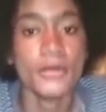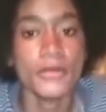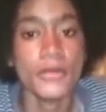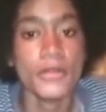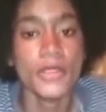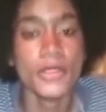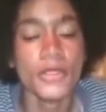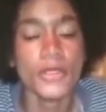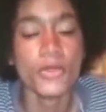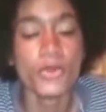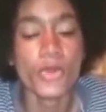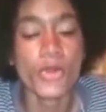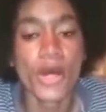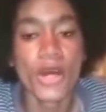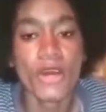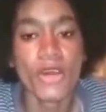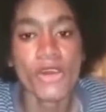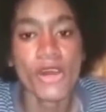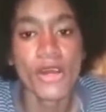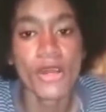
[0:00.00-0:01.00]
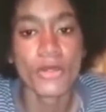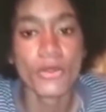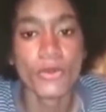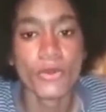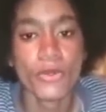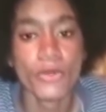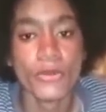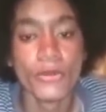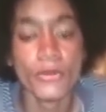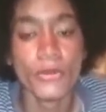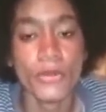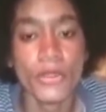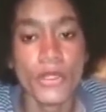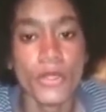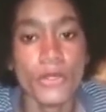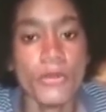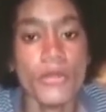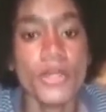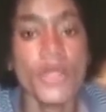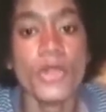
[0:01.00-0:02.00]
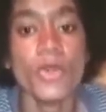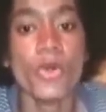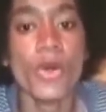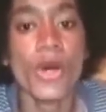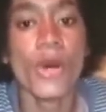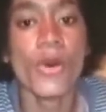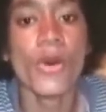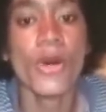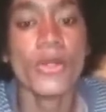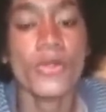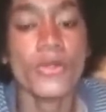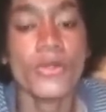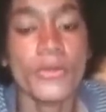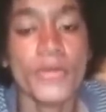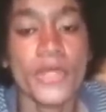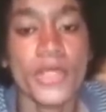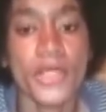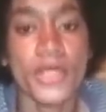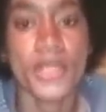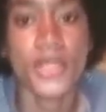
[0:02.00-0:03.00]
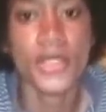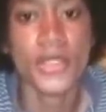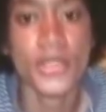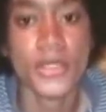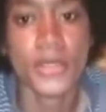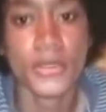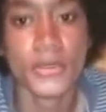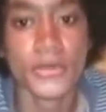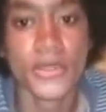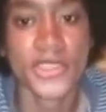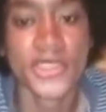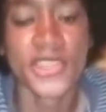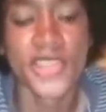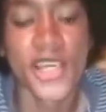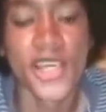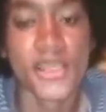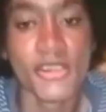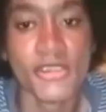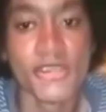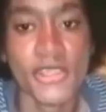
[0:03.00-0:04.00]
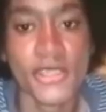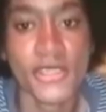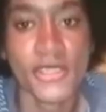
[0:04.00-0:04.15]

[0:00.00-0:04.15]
I don't know how wrong with me, I don't know how I do it. Sorry.